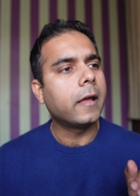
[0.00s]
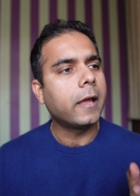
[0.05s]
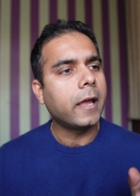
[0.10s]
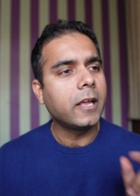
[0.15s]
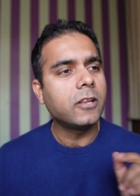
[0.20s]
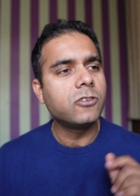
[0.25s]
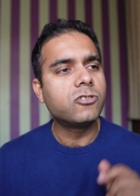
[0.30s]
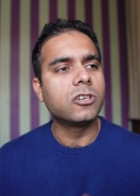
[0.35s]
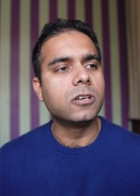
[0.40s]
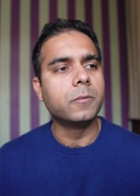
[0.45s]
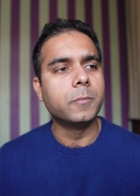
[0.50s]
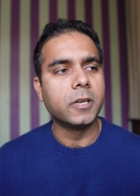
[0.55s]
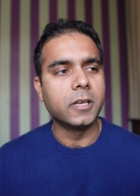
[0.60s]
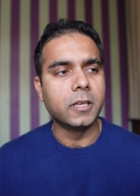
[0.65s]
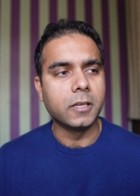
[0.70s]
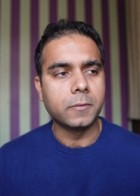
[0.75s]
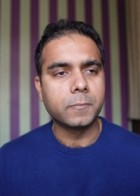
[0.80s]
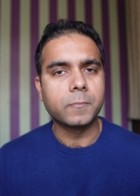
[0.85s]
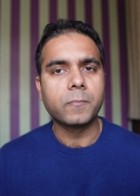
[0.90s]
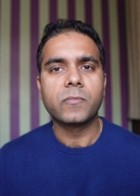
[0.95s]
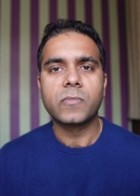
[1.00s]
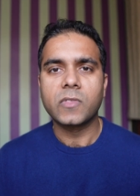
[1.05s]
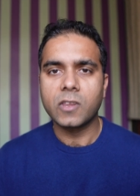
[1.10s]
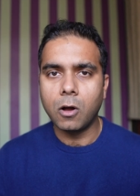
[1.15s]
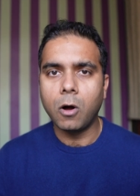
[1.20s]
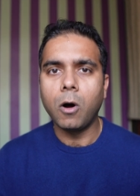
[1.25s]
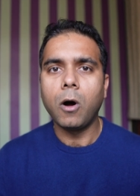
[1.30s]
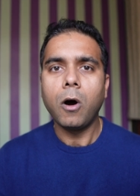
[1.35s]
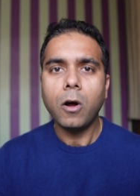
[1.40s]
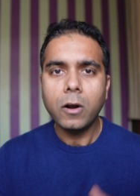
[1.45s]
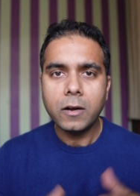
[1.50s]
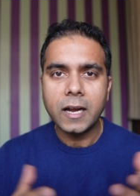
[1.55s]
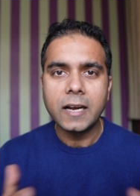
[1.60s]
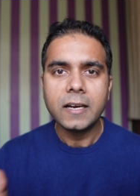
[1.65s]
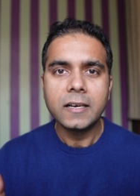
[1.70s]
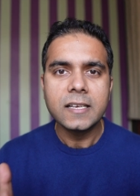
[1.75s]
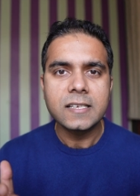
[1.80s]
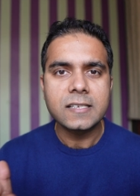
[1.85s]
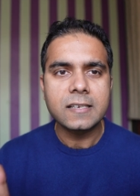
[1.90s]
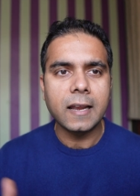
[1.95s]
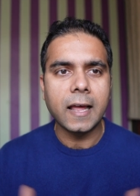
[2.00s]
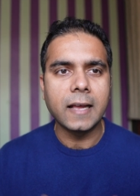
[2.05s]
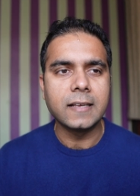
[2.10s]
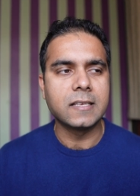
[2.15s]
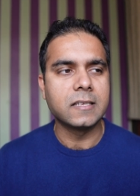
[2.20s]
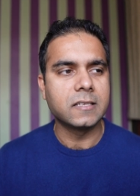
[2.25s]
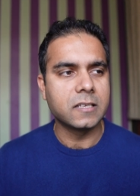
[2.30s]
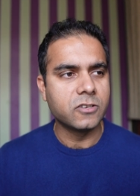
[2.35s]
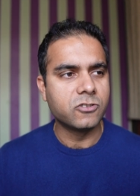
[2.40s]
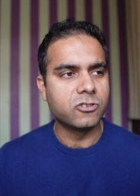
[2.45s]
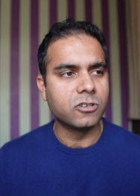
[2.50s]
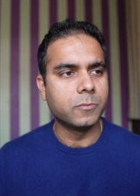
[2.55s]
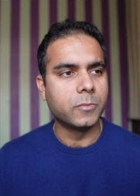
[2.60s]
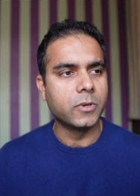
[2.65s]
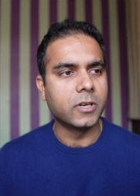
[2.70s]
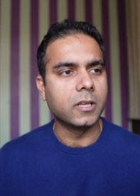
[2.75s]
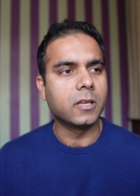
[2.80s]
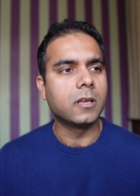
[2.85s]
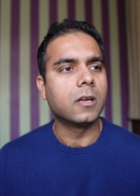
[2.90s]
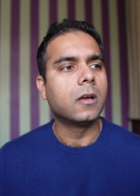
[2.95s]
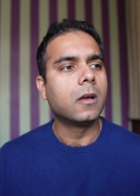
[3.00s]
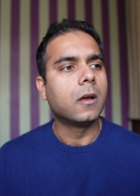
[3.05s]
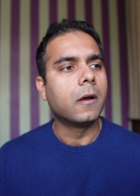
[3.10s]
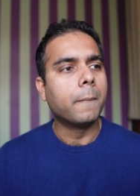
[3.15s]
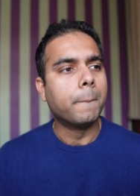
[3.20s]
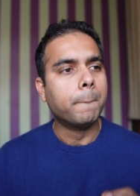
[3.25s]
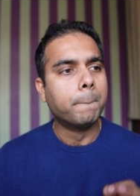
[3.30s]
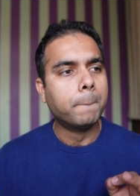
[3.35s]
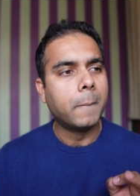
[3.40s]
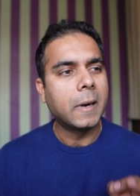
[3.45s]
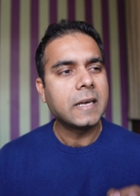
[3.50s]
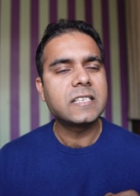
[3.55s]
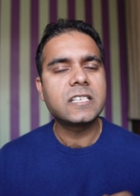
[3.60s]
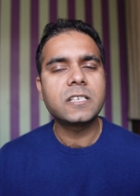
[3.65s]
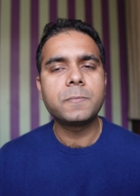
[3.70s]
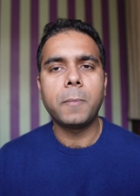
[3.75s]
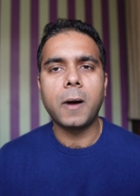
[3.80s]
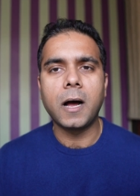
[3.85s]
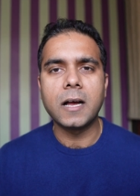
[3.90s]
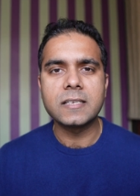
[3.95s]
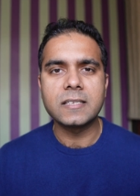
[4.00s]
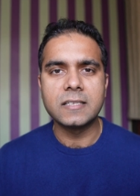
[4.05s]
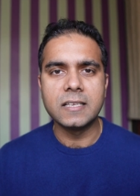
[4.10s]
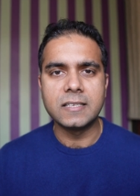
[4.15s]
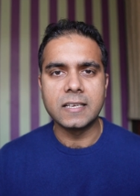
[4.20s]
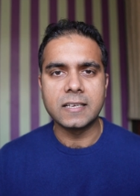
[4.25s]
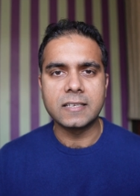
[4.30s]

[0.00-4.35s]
in Germany or dentist license in Germany must pass this